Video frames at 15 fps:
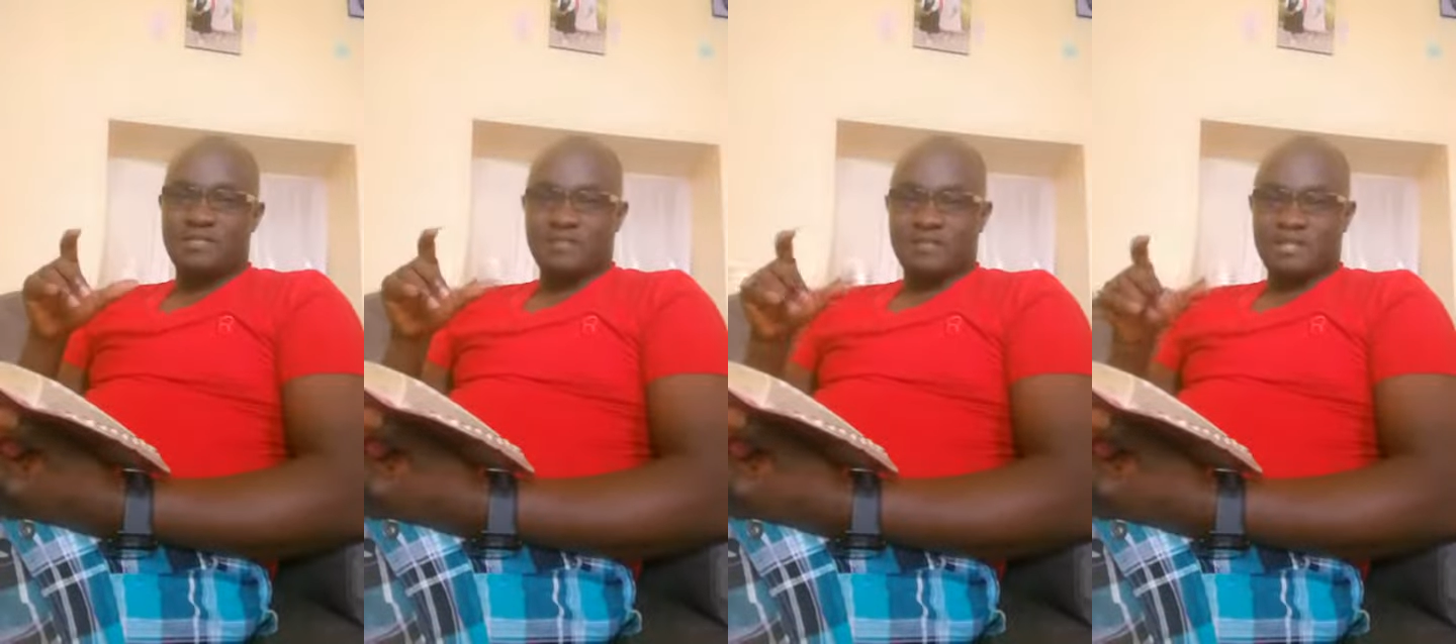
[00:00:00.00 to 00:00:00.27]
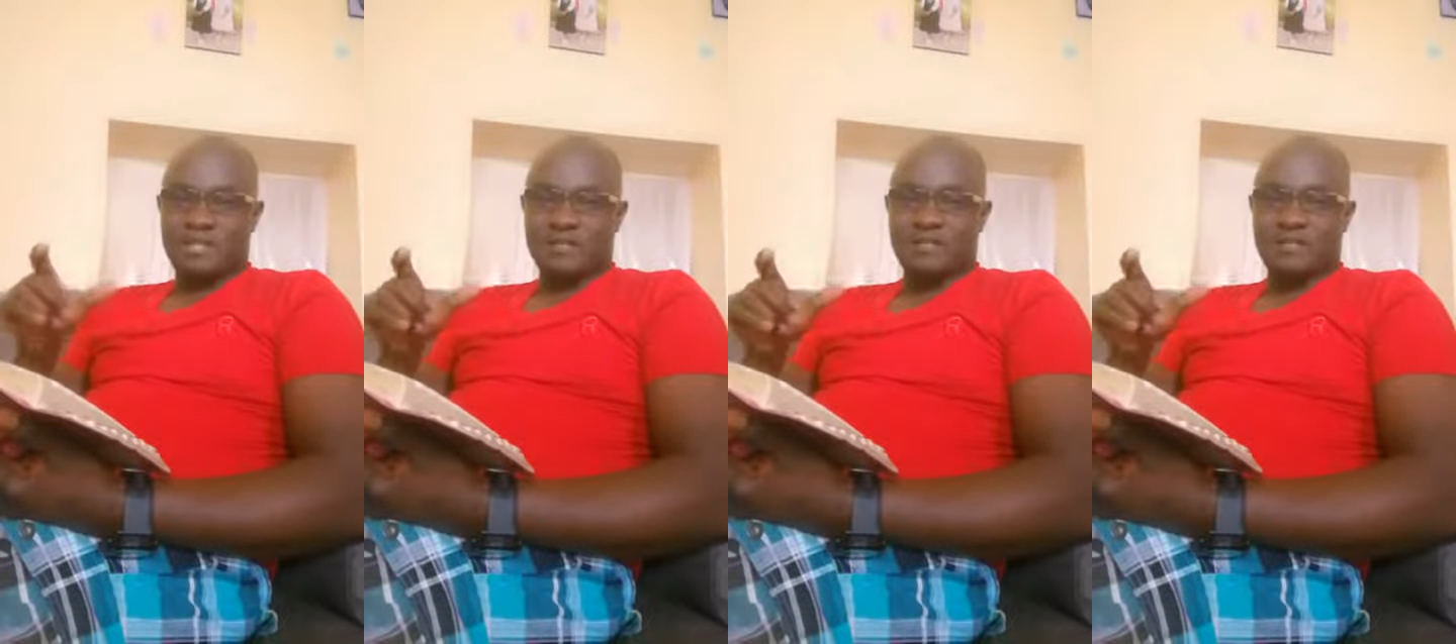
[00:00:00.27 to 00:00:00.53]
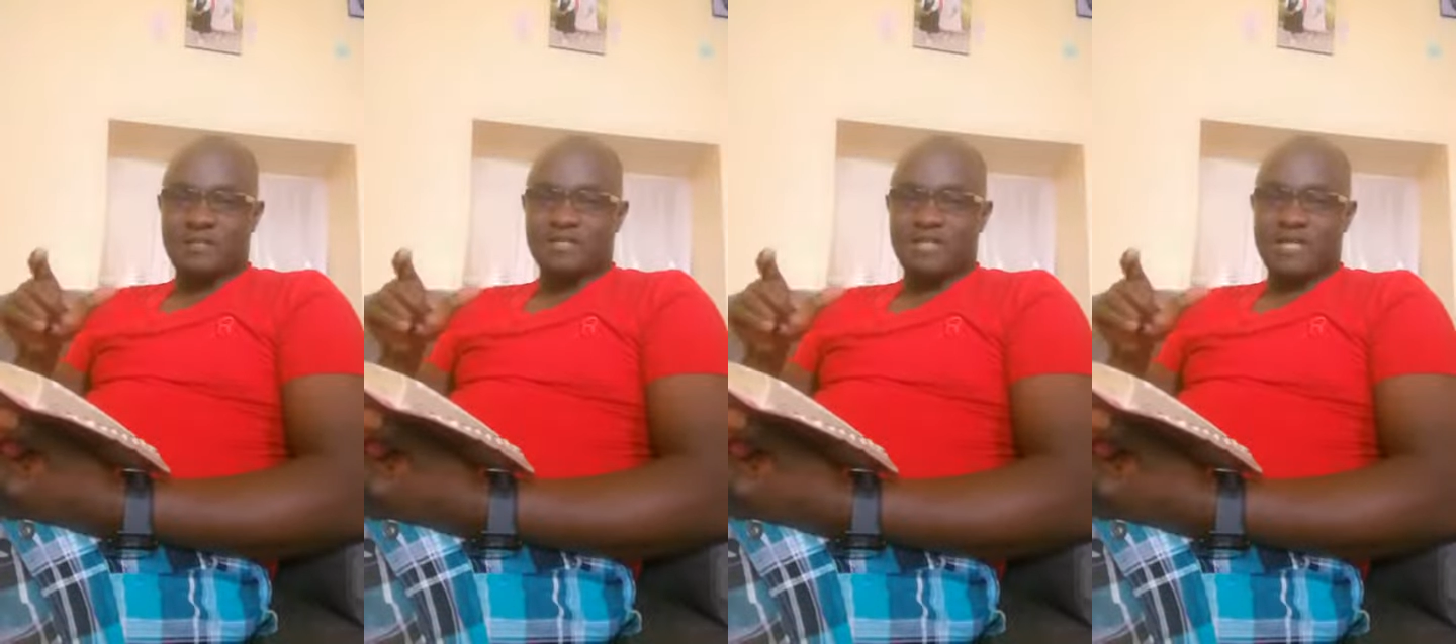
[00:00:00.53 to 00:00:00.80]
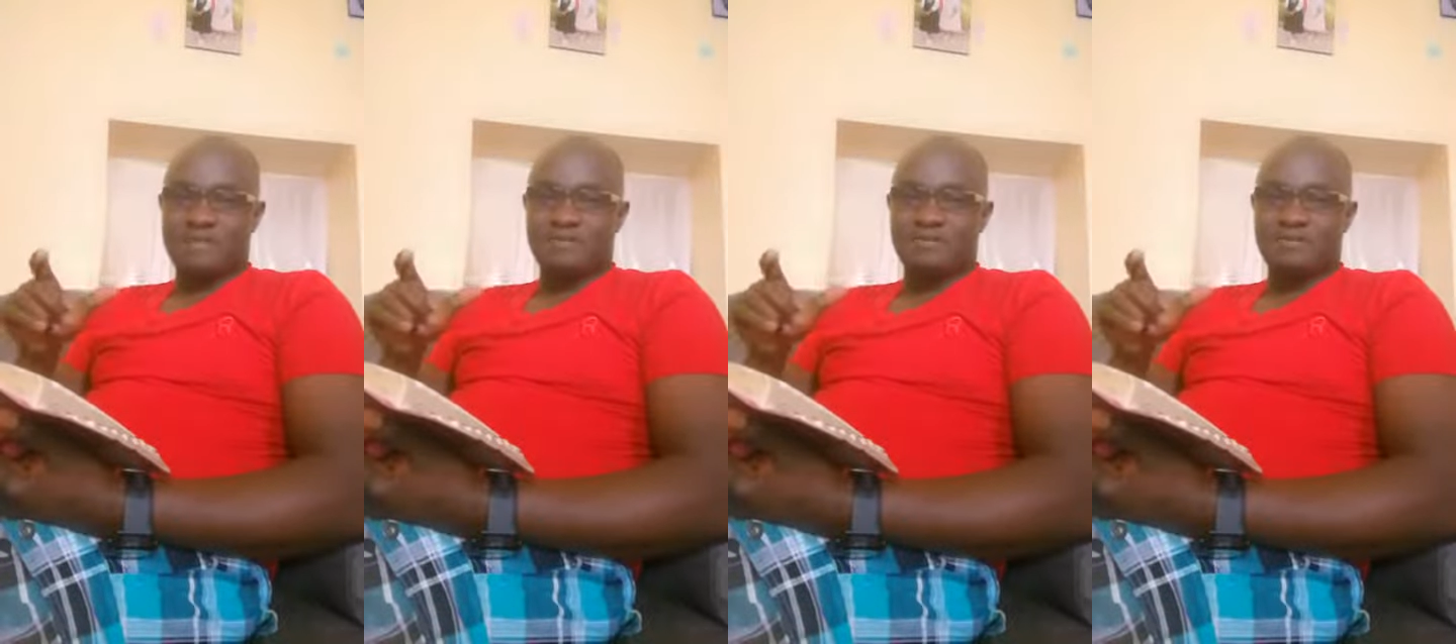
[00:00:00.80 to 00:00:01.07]
the terrible
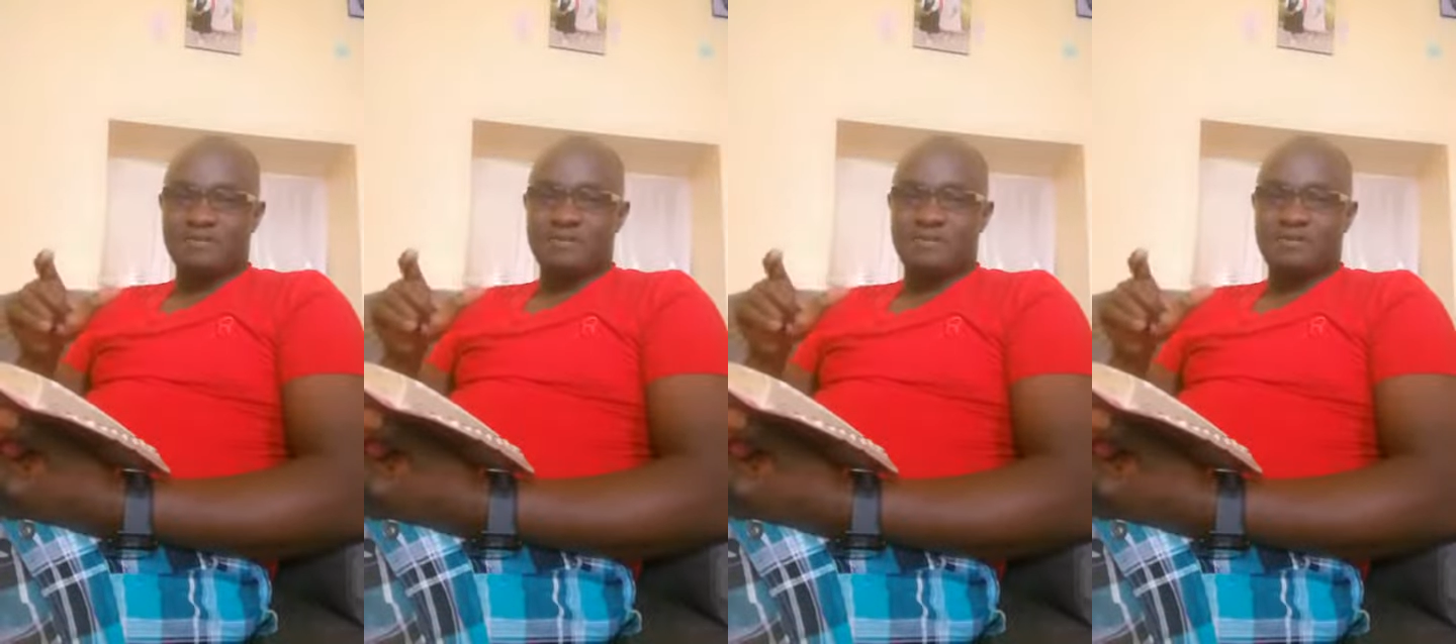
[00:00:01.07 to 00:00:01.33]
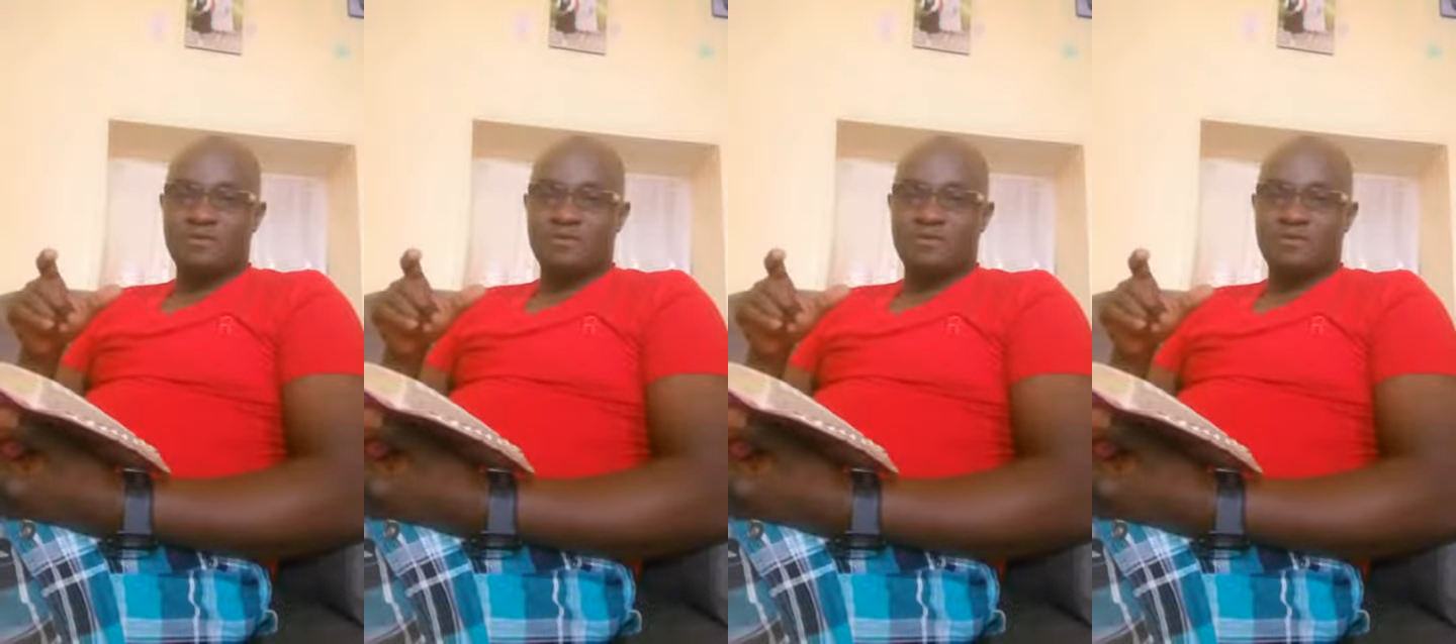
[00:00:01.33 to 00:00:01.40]
times